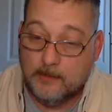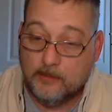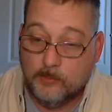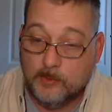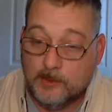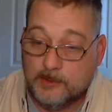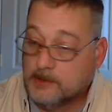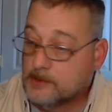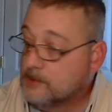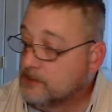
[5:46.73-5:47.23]

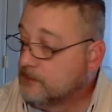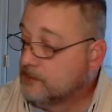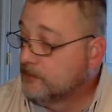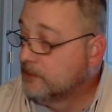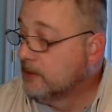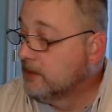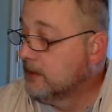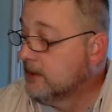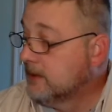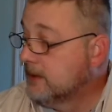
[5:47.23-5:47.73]
which is
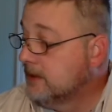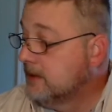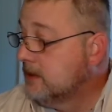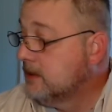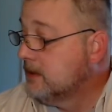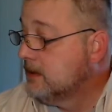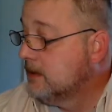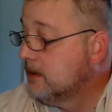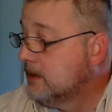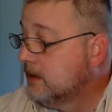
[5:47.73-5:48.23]
really
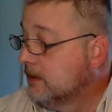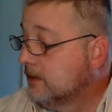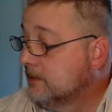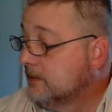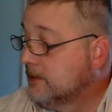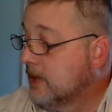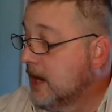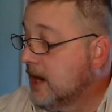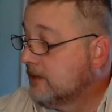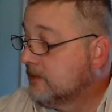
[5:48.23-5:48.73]
the
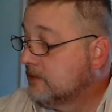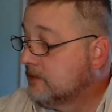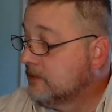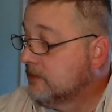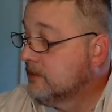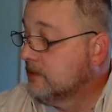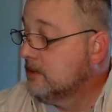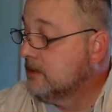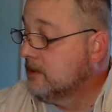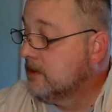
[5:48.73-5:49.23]

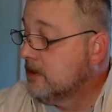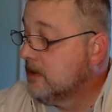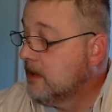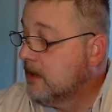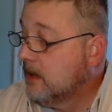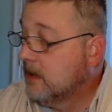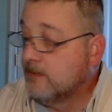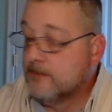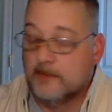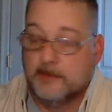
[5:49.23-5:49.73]
doctrine
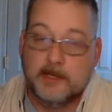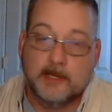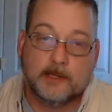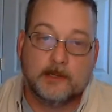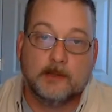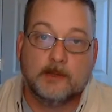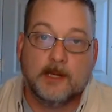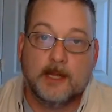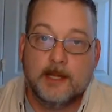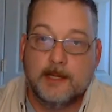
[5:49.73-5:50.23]
of a
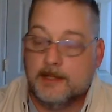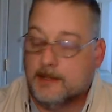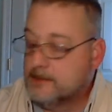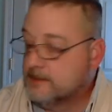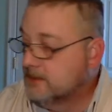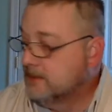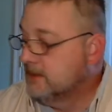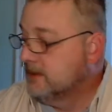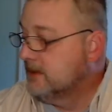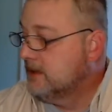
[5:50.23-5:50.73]

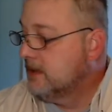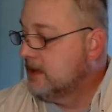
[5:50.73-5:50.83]
Nicolaitan,